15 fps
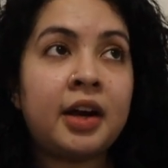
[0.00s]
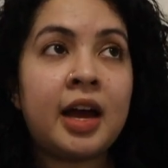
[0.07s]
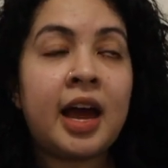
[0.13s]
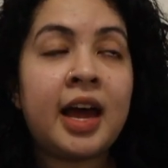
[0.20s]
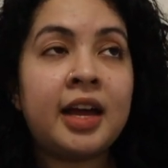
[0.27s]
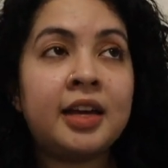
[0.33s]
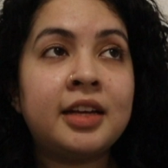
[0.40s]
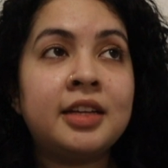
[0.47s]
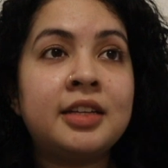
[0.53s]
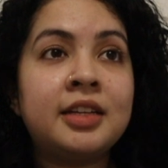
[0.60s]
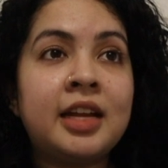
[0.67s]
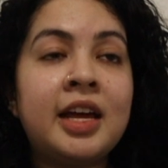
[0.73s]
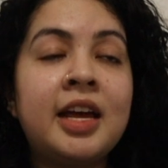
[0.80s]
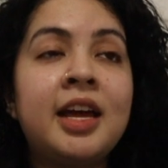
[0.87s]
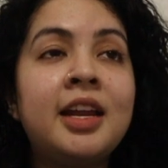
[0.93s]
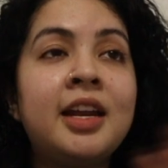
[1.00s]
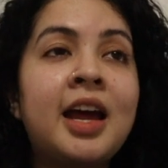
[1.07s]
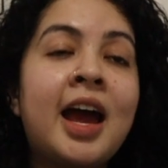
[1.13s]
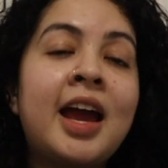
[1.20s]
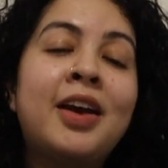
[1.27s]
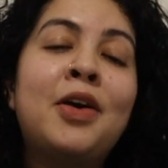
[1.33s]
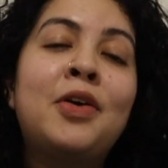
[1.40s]
And then
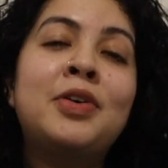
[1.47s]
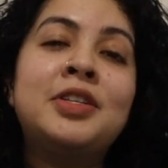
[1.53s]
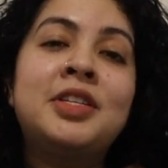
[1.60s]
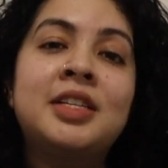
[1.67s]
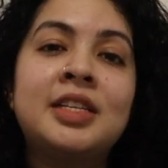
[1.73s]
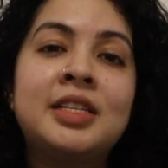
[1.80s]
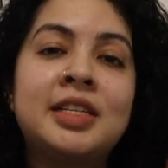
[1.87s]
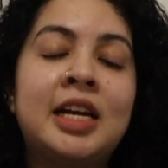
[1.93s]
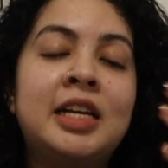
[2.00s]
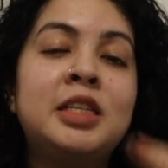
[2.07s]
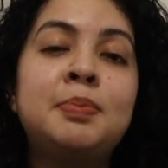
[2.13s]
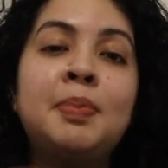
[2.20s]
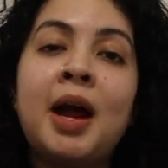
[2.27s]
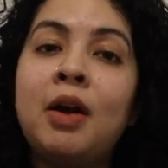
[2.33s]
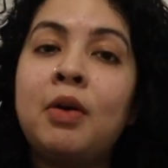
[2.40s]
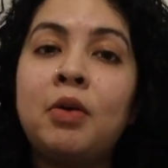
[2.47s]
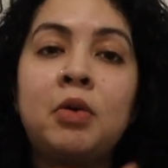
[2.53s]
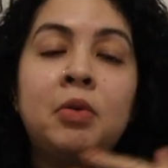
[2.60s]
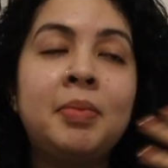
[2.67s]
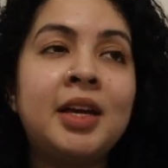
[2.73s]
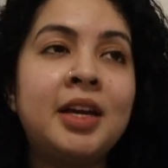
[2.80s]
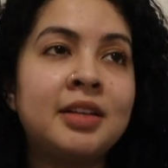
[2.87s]
I go into this like
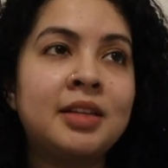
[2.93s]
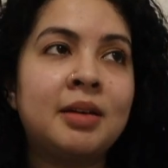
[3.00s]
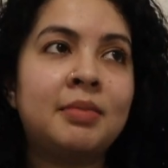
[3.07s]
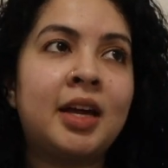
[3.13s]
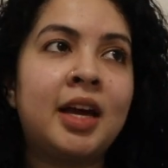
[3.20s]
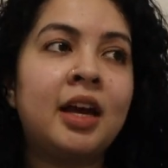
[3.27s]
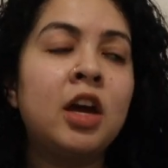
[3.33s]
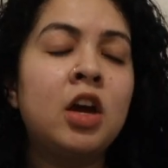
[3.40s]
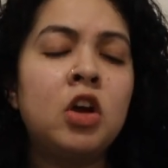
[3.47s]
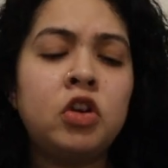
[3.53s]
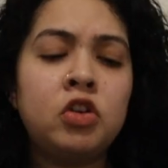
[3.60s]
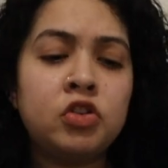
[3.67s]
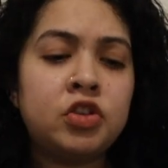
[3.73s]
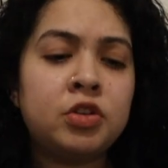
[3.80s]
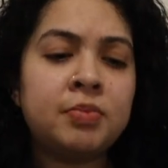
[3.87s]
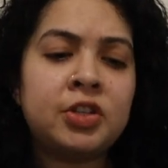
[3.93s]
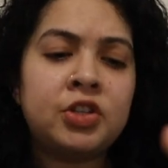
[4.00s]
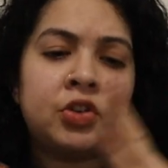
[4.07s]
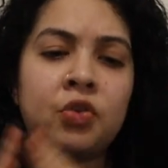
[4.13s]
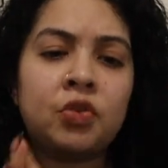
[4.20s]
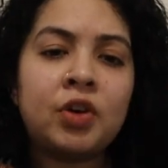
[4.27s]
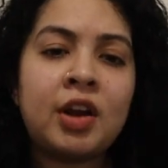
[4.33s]
spiral because I'm like, you should be
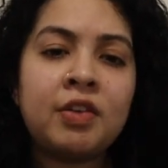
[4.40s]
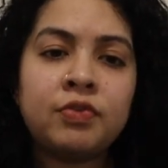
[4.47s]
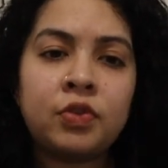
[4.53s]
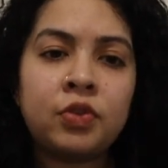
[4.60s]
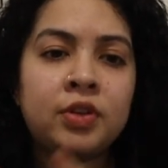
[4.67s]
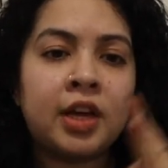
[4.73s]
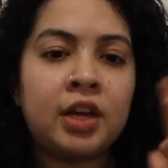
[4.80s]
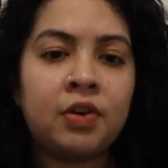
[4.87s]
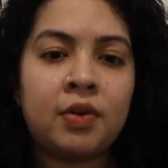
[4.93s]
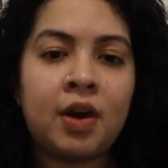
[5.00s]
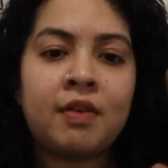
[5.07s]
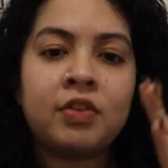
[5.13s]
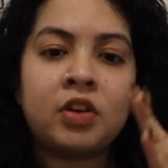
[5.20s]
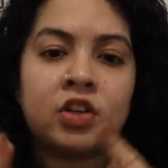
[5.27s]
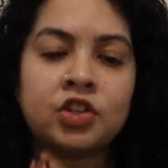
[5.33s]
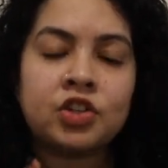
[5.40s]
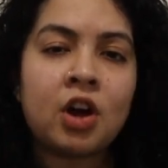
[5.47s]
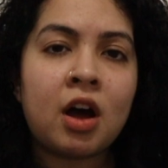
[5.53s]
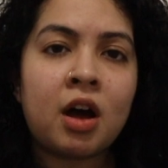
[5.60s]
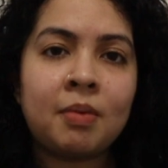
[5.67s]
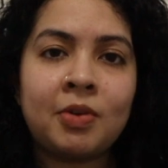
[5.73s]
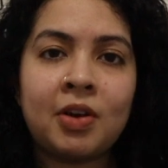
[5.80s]
so grateful, like you have a good
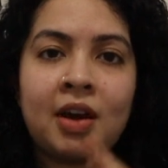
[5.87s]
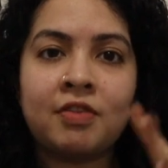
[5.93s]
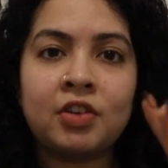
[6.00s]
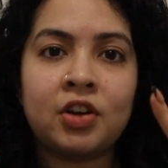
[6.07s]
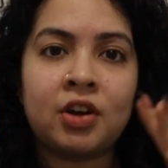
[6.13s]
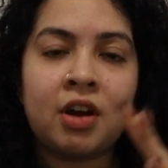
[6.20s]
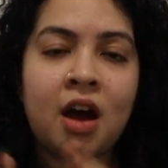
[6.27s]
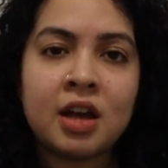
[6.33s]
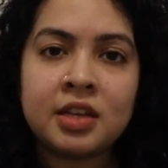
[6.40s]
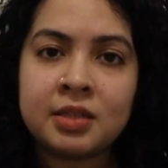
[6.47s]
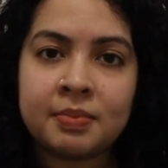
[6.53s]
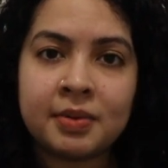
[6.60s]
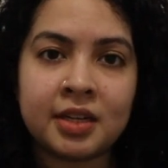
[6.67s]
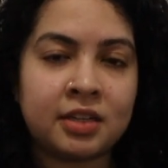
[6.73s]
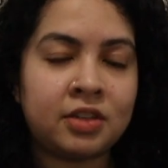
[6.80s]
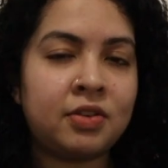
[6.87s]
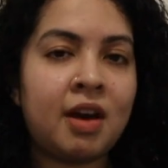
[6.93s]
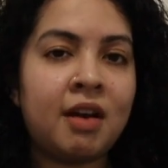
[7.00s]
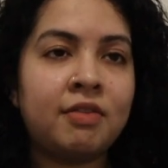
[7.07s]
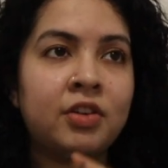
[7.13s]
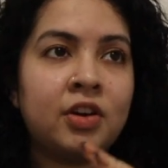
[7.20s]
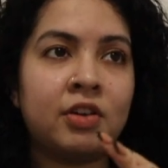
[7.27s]
job, you have a good husband, you
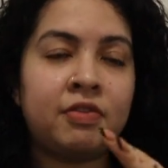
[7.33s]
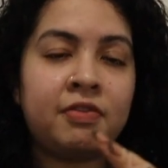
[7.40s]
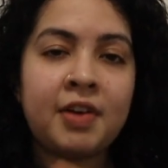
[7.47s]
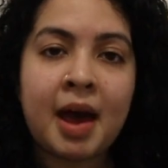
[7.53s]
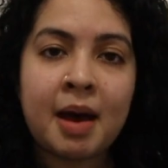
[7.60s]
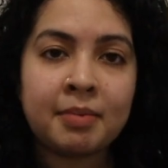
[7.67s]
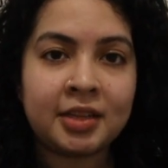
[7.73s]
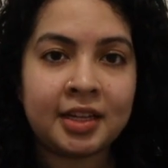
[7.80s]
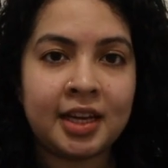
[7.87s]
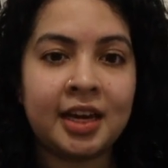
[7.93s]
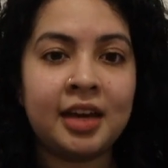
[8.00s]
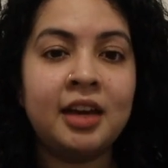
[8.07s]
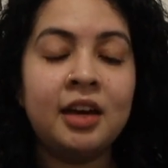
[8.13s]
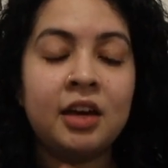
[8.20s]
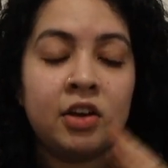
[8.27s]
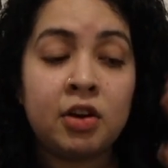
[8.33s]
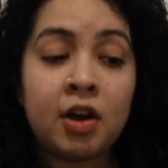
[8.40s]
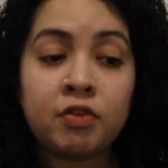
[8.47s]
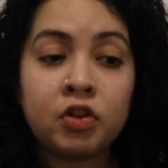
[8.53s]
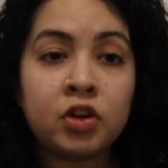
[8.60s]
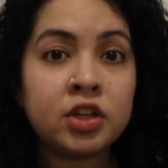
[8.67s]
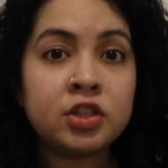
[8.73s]
have a good family, you
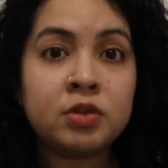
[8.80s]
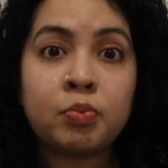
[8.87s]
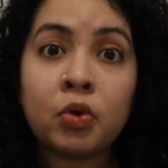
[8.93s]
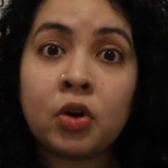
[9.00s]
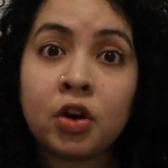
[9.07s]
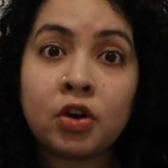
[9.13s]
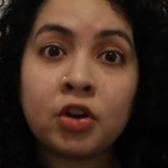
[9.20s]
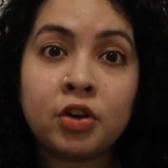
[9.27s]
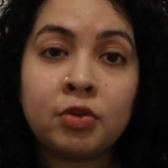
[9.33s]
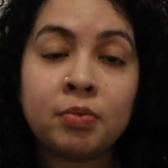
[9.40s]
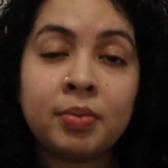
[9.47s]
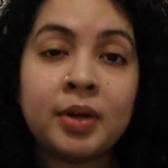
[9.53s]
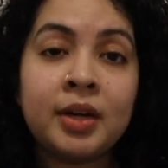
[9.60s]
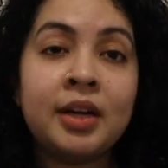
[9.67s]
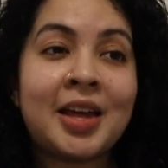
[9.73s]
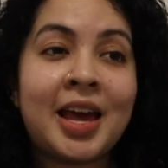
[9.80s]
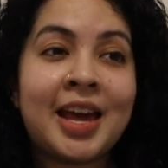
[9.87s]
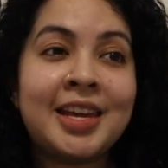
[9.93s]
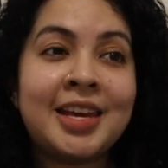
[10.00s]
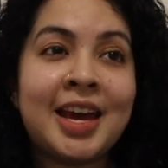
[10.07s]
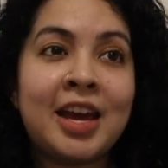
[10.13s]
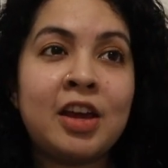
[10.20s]
have a good support group,
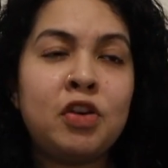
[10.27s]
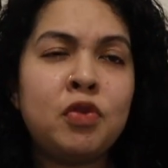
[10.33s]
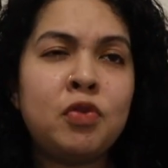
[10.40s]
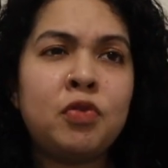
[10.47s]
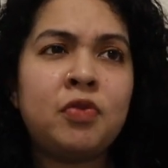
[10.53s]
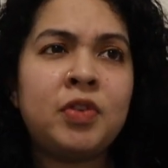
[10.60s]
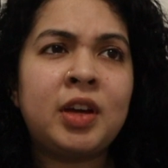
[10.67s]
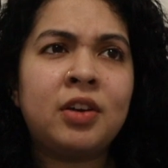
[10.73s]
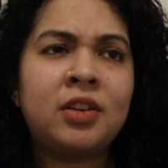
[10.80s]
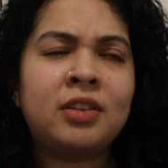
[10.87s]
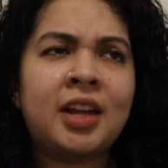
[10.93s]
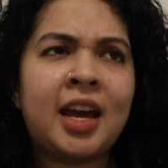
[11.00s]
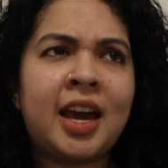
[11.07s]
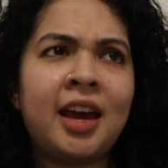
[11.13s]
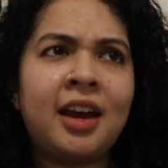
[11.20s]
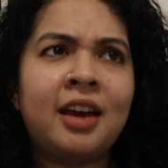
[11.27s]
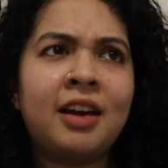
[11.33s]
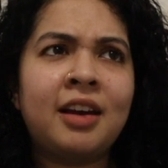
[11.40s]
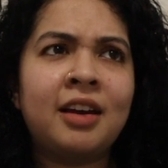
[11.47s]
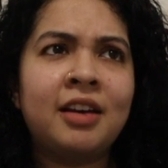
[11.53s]
and yet you feel like